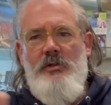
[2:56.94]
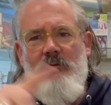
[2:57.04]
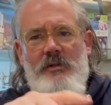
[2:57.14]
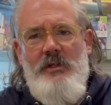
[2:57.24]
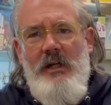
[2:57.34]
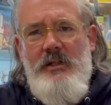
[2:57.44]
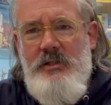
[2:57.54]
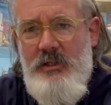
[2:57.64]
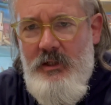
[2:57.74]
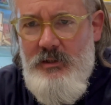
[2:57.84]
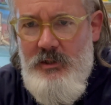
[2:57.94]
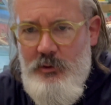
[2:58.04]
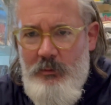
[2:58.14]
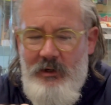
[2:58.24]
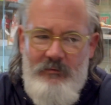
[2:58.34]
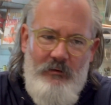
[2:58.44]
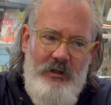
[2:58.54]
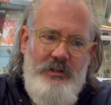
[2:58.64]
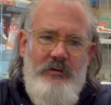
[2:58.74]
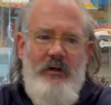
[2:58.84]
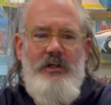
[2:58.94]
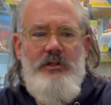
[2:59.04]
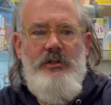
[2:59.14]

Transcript: I've decided to turn this into a bit of a restoration